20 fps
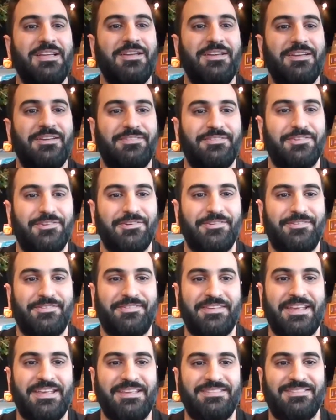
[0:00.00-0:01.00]
So
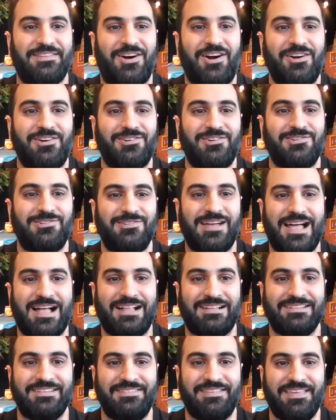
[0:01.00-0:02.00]
C. Nile,
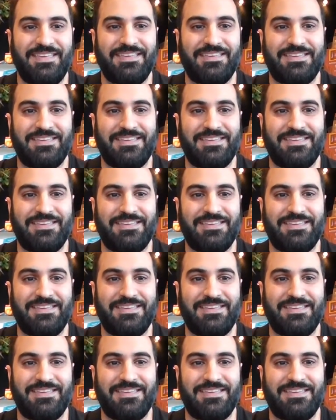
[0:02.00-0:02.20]
Alan D.